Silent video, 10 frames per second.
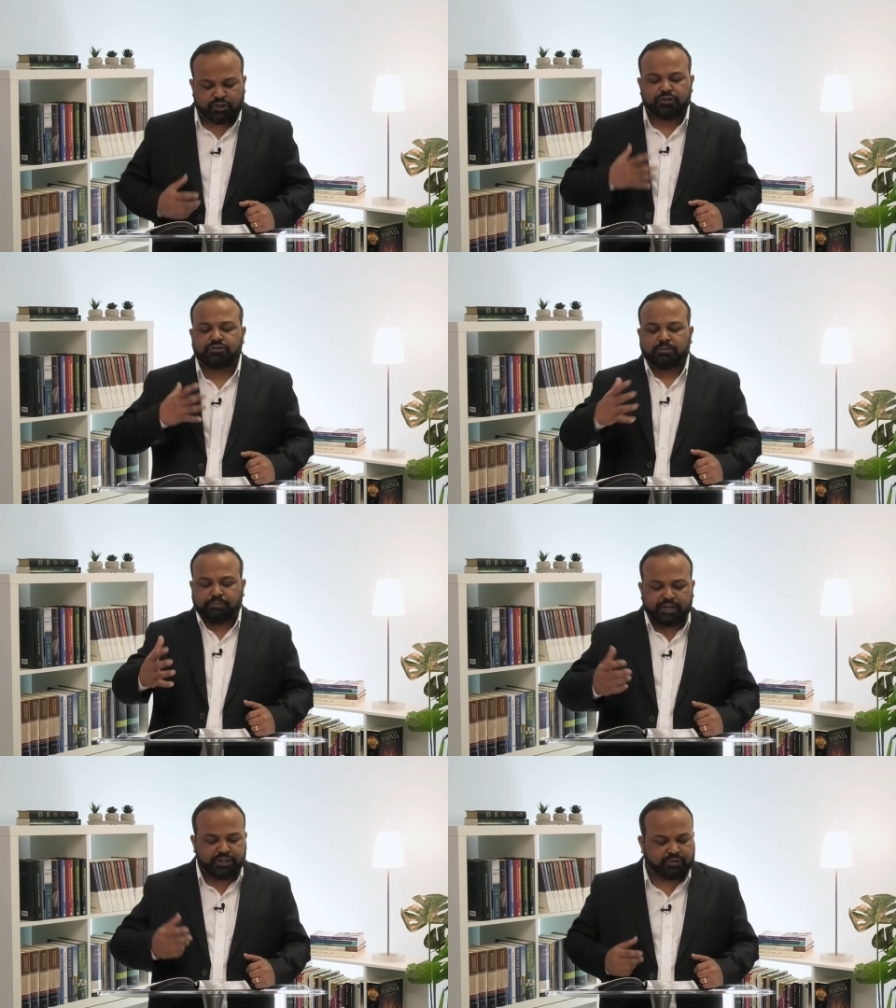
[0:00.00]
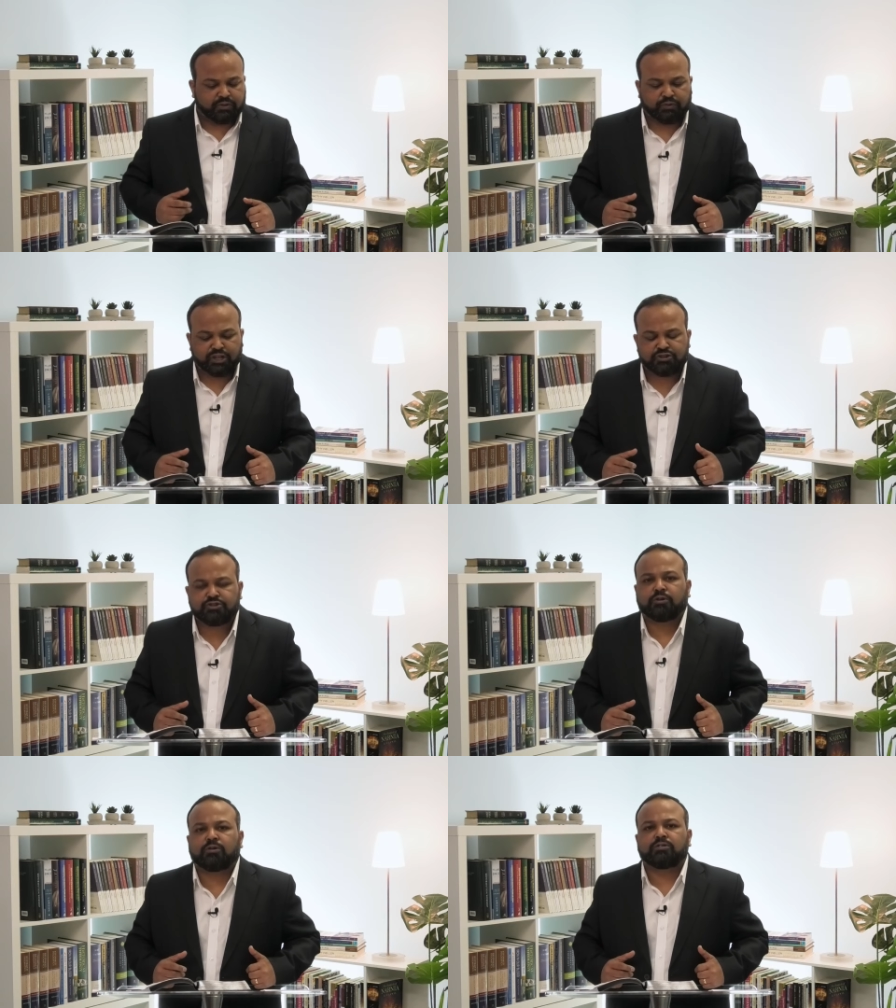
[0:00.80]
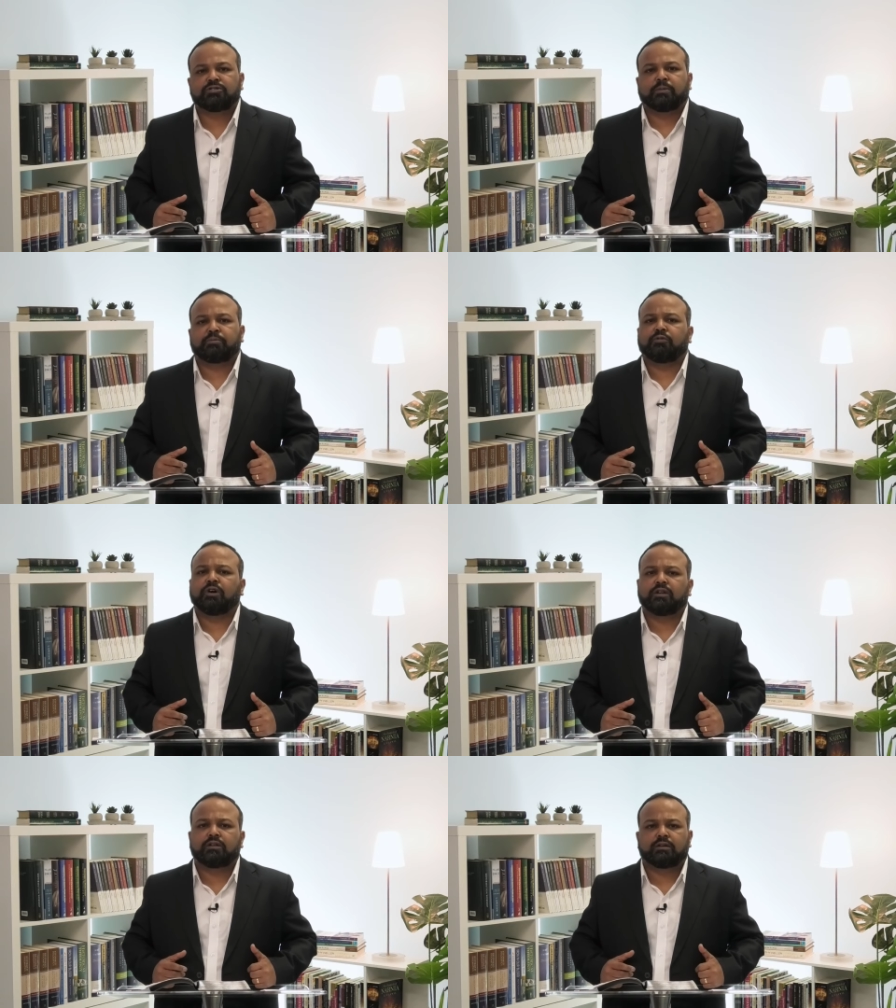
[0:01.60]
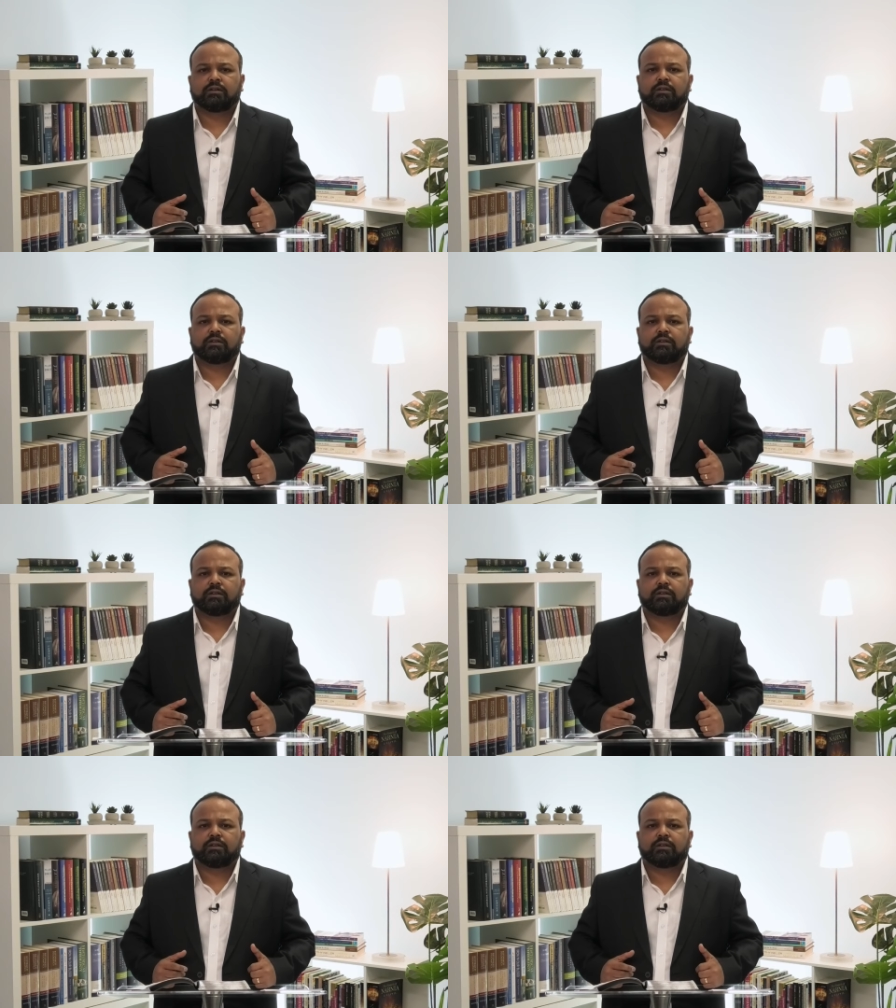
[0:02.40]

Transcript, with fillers: Eugene preached from 1 John chapter 1.